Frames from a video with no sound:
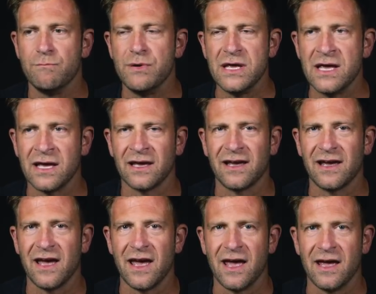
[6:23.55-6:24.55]
being
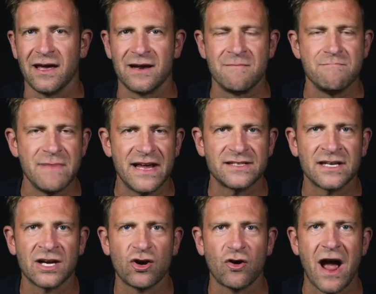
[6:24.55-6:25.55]
a, an
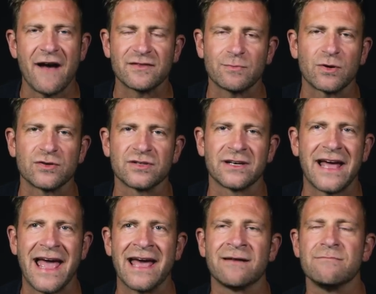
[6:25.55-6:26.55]
amazing craftsperson
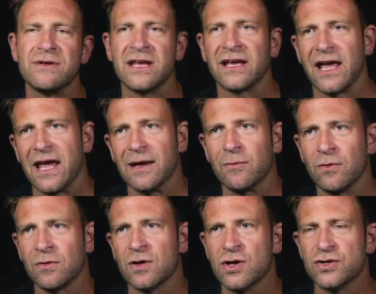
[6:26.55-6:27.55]
and being
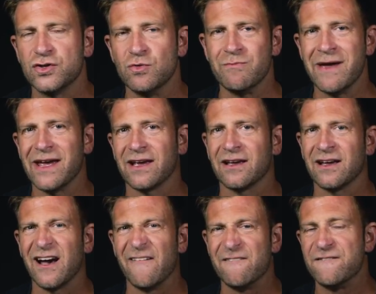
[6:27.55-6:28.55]
able to make
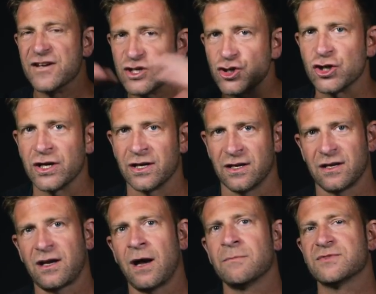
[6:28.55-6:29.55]
a vision
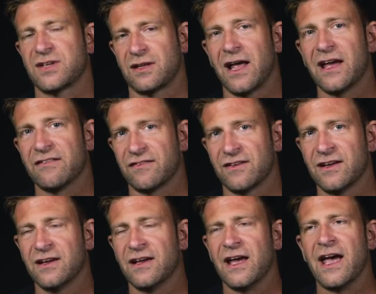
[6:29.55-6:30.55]
come to life.
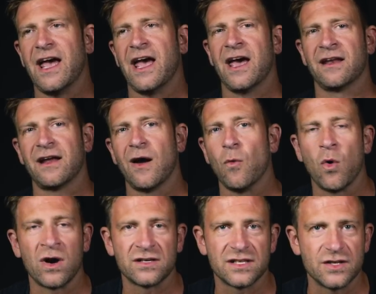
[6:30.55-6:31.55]
And I
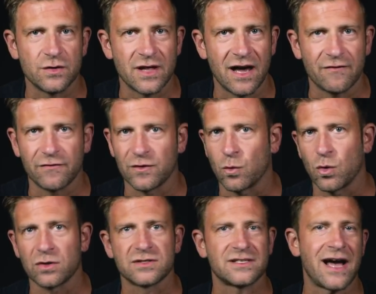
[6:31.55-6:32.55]
wanted to do that for the
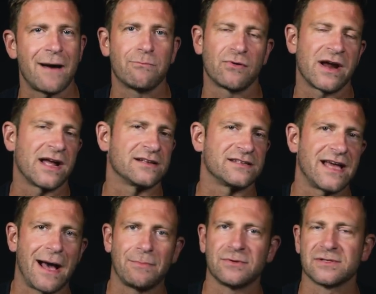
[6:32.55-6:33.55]
world's top brands,
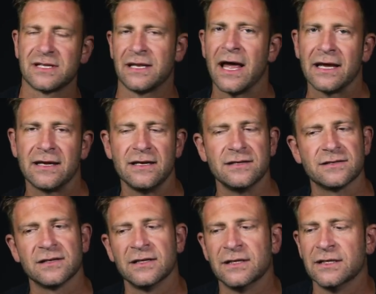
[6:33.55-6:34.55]
the Apples, the Nikes,